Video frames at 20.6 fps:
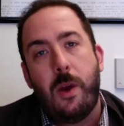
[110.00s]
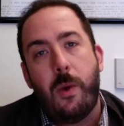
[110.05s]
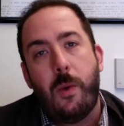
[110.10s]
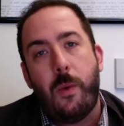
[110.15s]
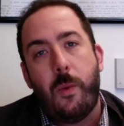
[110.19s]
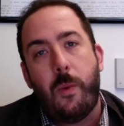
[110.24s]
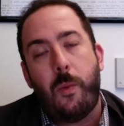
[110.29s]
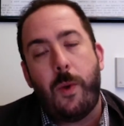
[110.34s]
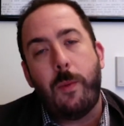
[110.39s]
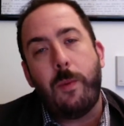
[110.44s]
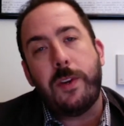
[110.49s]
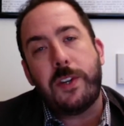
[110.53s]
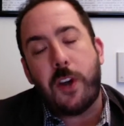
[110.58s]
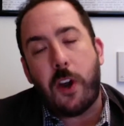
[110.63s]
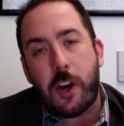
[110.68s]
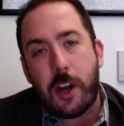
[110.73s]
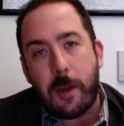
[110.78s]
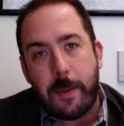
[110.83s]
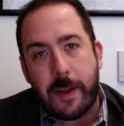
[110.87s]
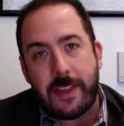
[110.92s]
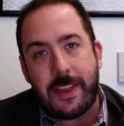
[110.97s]
When we
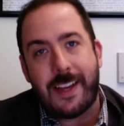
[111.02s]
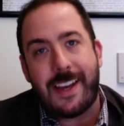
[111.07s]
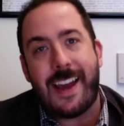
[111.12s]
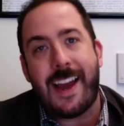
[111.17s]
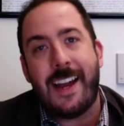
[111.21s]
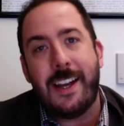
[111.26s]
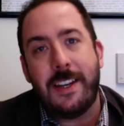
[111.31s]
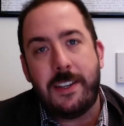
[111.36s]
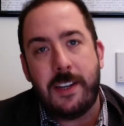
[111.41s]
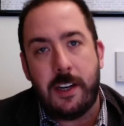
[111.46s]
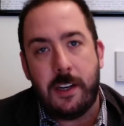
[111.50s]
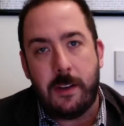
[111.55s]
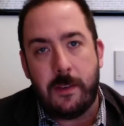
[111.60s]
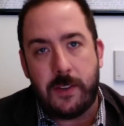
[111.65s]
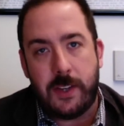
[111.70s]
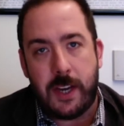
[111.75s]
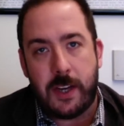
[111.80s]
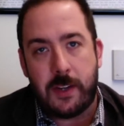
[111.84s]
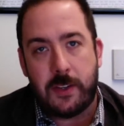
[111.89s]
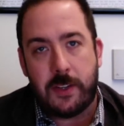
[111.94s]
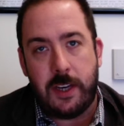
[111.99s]
talk about the content of
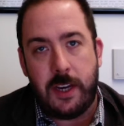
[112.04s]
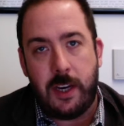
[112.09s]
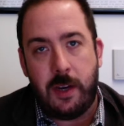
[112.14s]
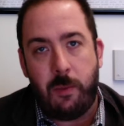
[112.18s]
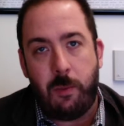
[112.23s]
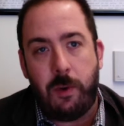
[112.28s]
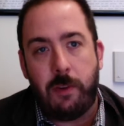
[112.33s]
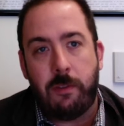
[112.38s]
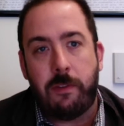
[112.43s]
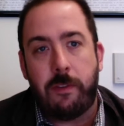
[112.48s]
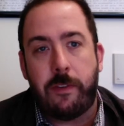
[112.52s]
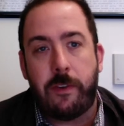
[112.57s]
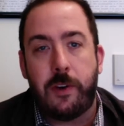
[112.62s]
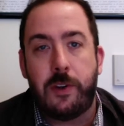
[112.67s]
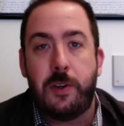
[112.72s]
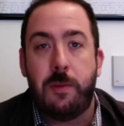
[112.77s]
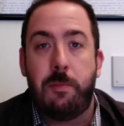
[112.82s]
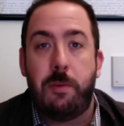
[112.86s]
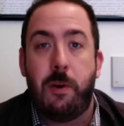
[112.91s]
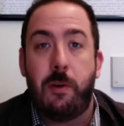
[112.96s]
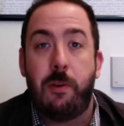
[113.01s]
sexting, we refer to
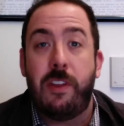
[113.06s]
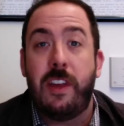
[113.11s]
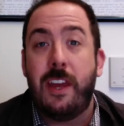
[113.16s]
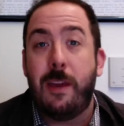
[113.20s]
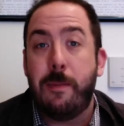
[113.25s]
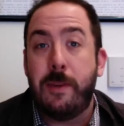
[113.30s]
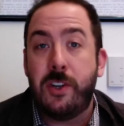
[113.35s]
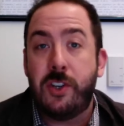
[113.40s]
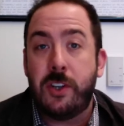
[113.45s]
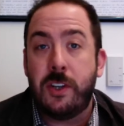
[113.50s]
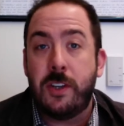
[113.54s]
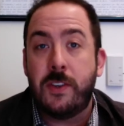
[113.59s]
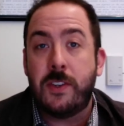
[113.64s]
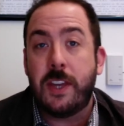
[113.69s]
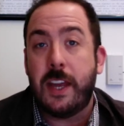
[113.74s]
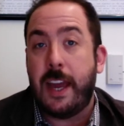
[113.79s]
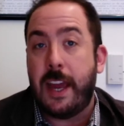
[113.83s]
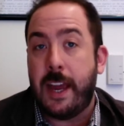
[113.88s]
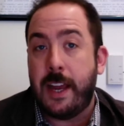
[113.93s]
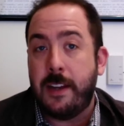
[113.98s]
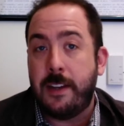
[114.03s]
both images
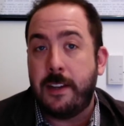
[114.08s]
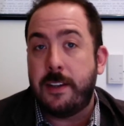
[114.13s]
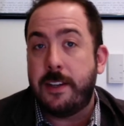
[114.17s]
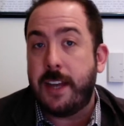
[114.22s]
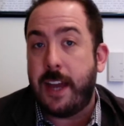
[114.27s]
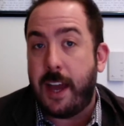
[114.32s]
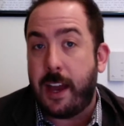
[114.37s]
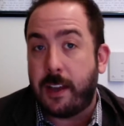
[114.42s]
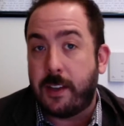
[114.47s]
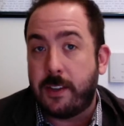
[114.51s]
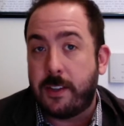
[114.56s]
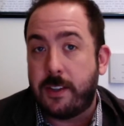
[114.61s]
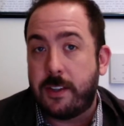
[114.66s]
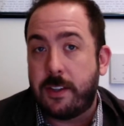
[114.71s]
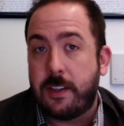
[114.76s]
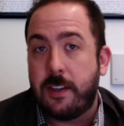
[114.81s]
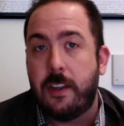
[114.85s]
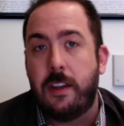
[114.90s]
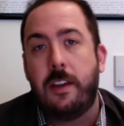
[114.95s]
and text.